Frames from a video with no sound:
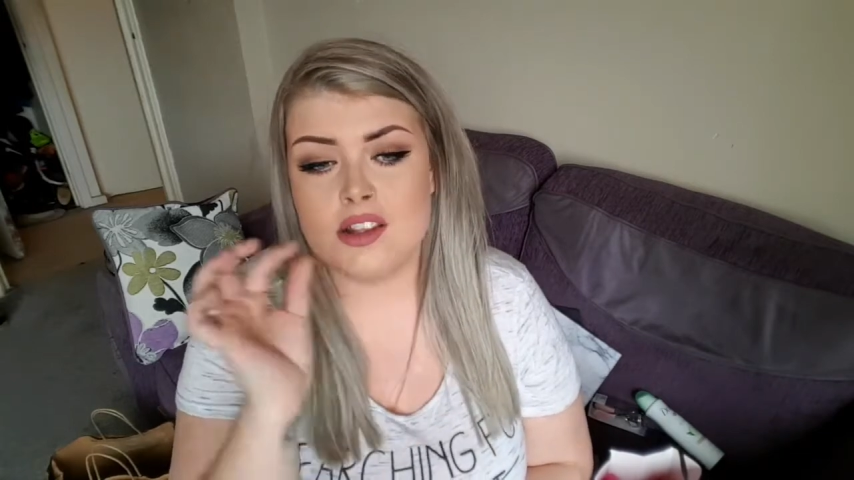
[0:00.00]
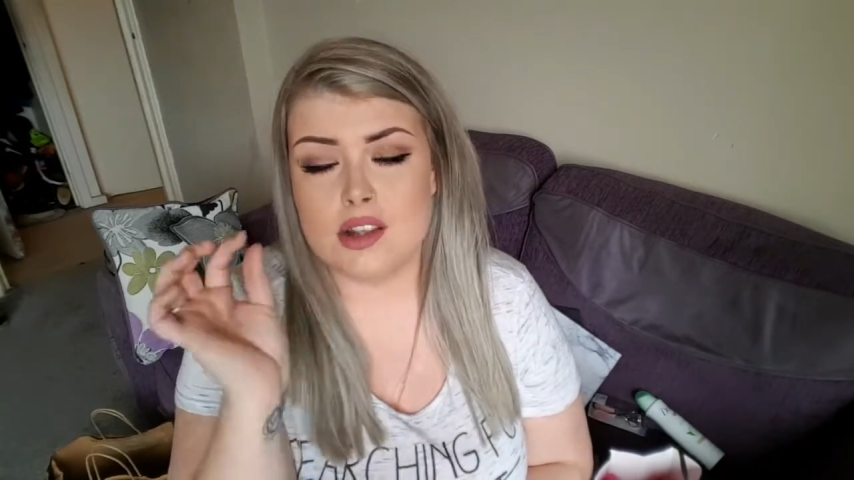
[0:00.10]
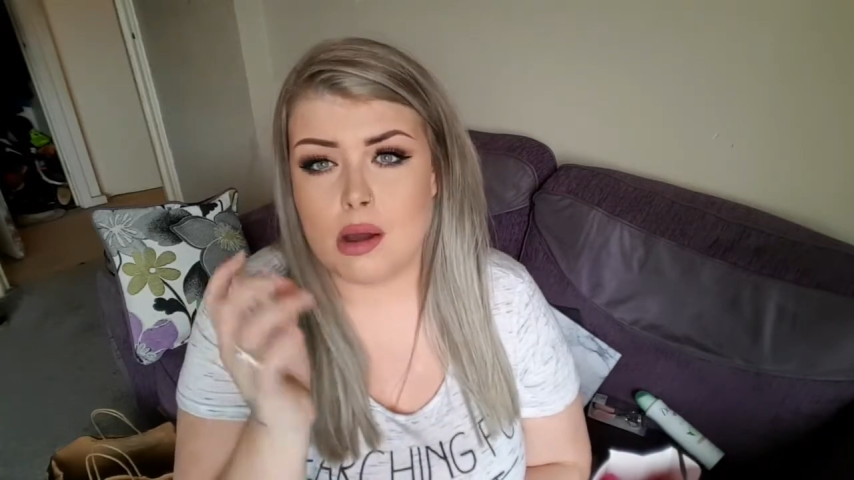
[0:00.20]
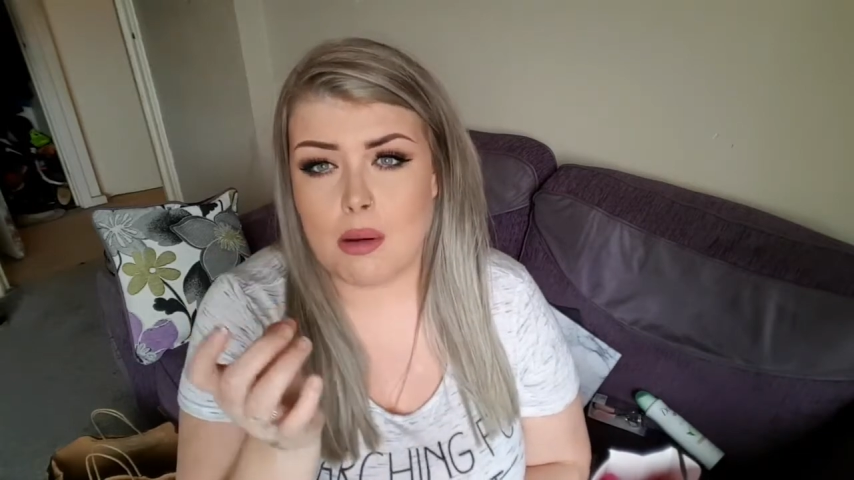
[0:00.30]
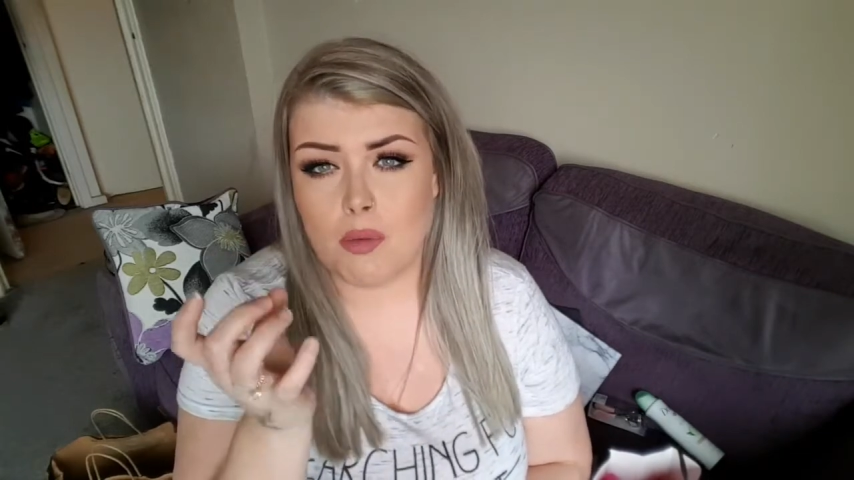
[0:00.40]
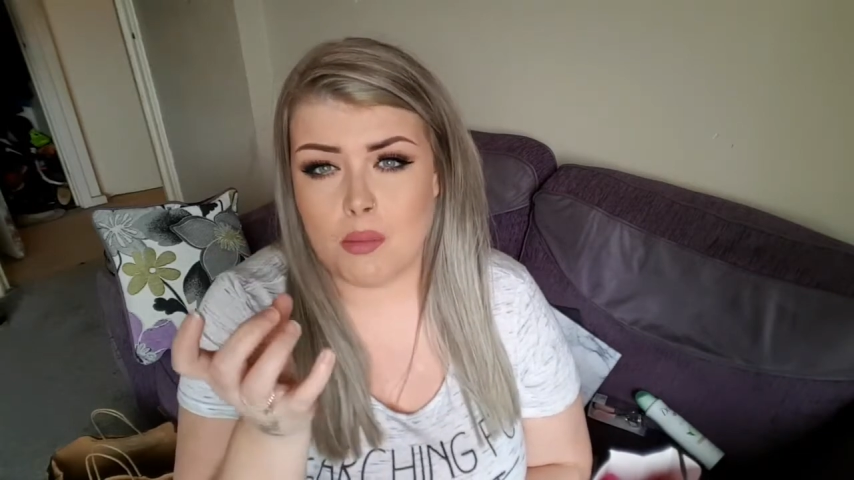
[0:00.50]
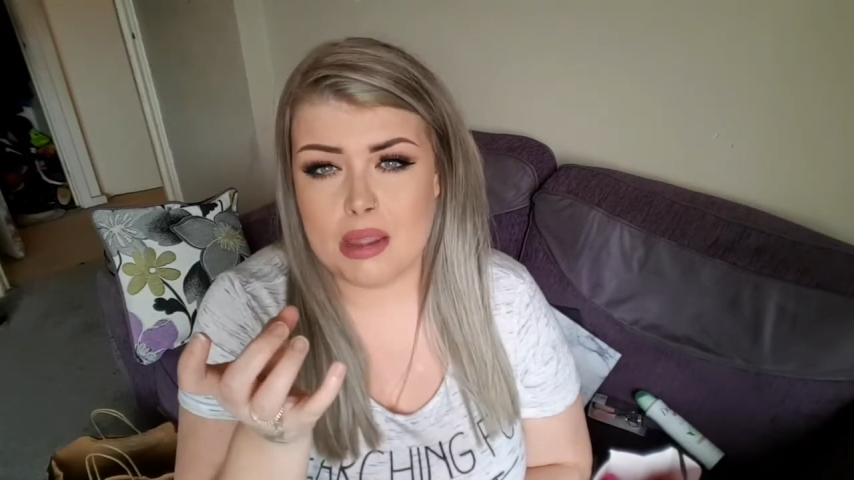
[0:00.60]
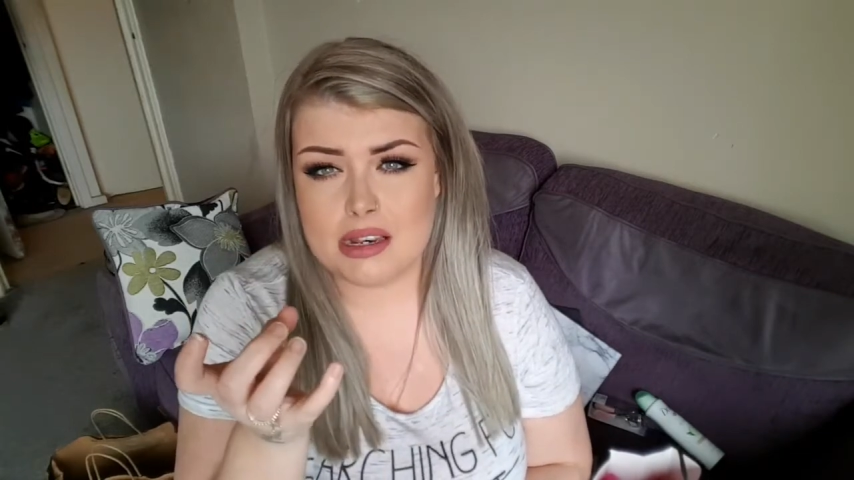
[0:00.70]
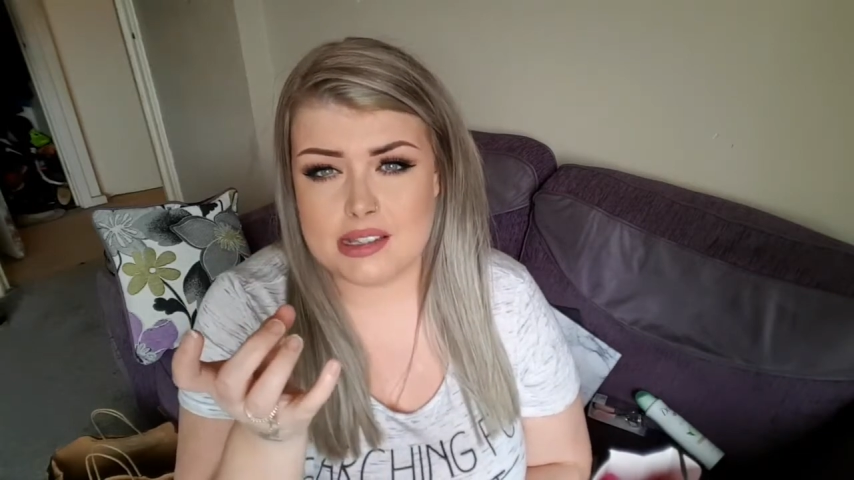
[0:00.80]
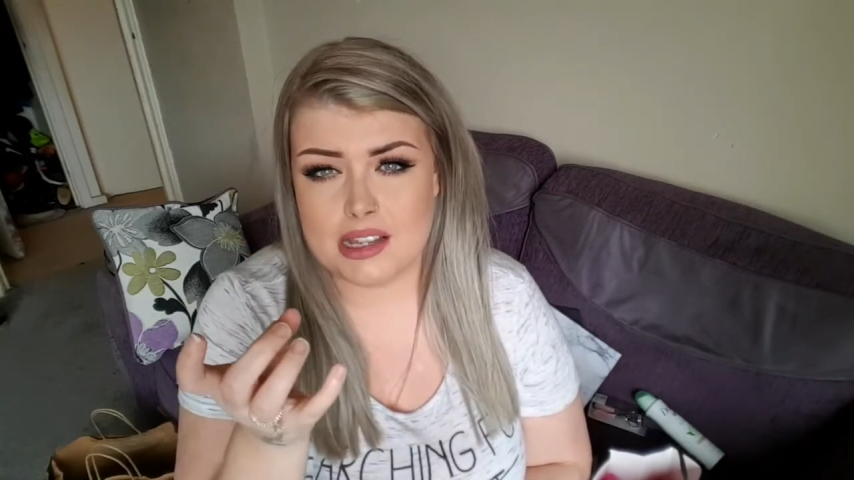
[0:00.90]
So I will
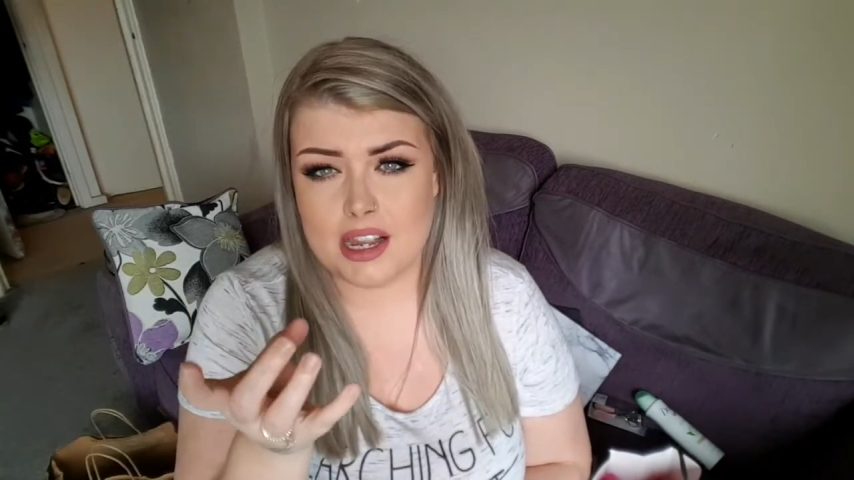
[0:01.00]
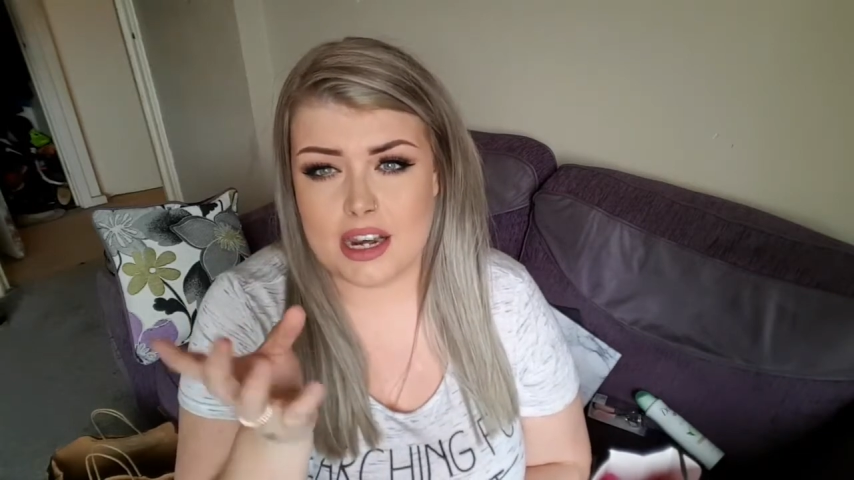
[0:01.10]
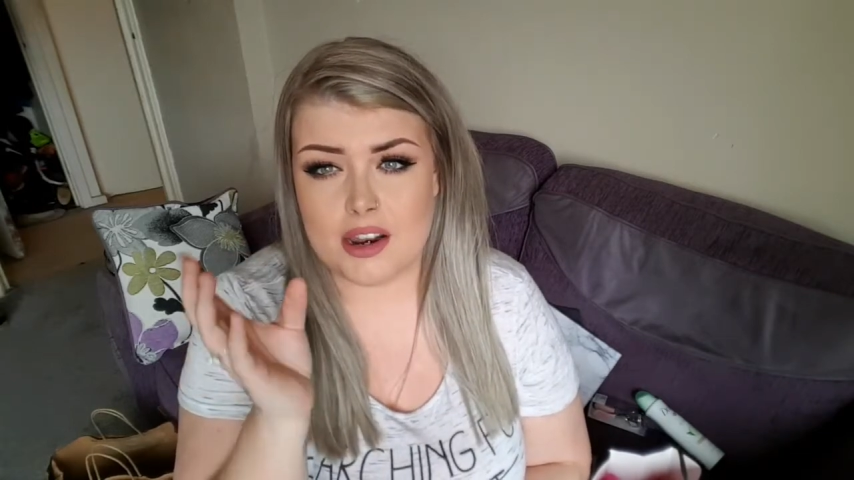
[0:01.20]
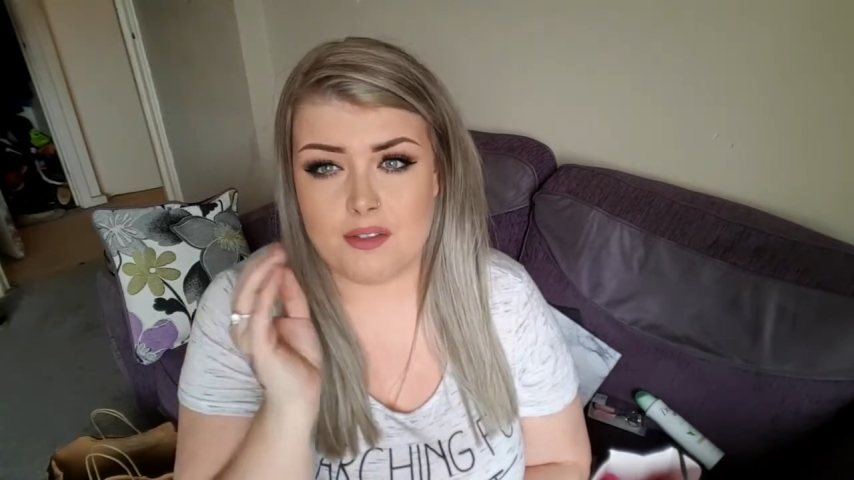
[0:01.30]
be inserting